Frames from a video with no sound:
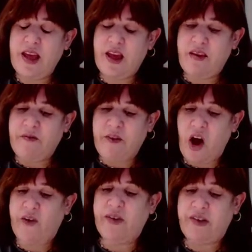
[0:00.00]

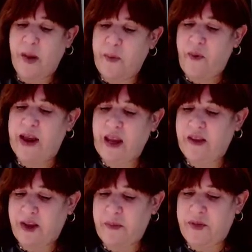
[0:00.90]
involved separating
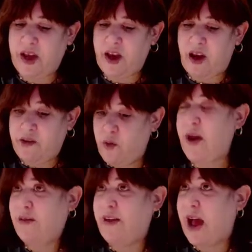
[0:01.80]
something of
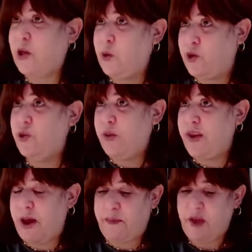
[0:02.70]
great value to
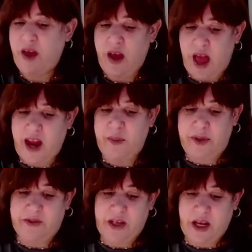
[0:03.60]
them and
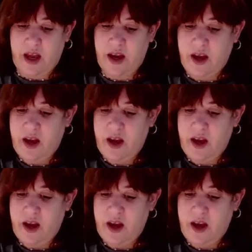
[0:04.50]
uplifting it.